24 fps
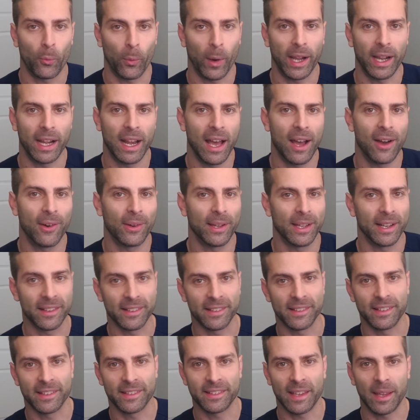Right now
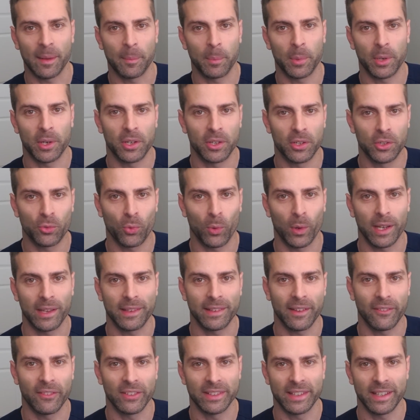is December
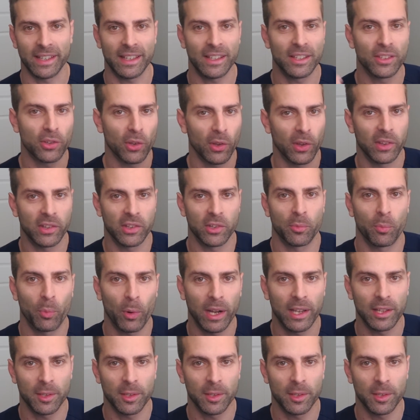2017, so this is brand